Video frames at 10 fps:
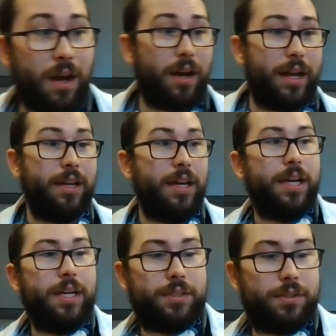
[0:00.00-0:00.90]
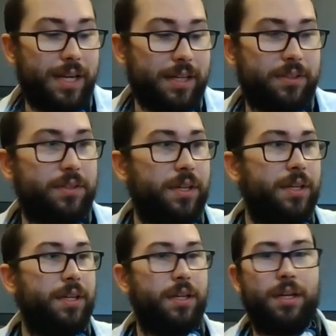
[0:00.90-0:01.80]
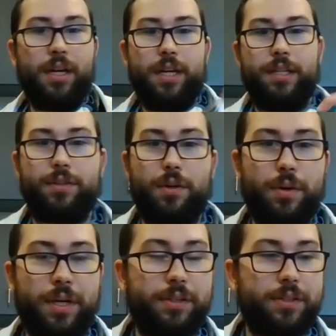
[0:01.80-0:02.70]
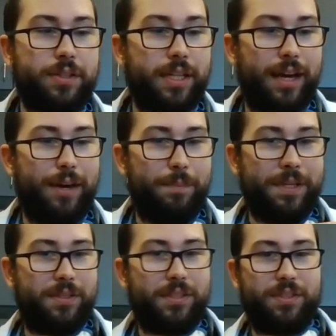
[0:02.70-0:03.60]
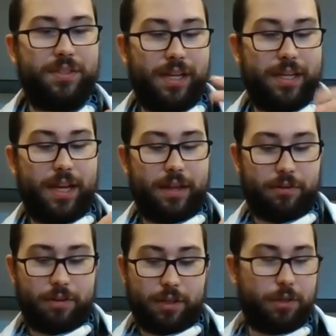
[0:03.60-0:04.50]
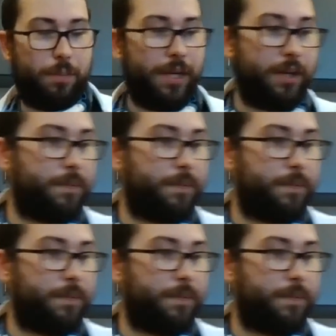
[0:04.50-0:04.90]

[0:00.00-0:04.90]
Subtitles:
right, so next, this oil is going to help it to stay together a little bit.